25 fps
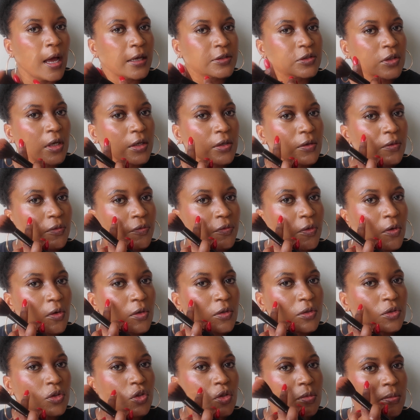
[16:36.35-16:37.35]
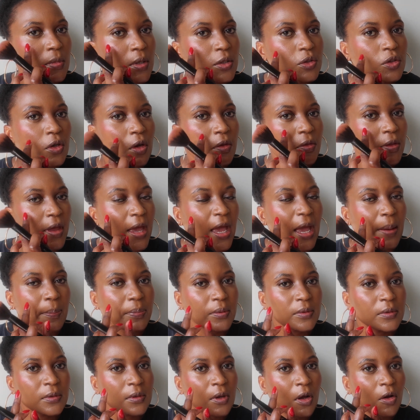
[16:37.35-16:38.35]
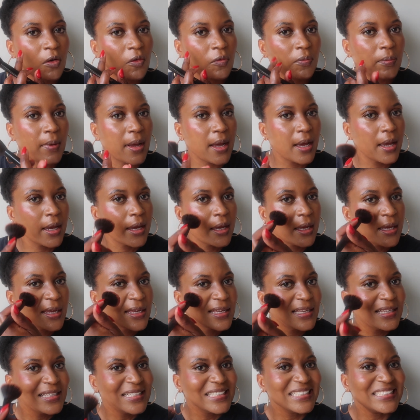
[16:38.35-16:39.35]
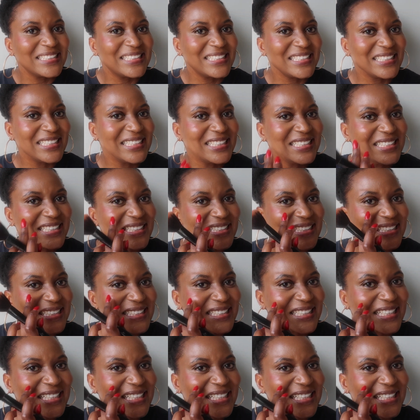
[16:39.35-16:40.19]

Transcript: so I don't focus too much on the apple of my cheeks,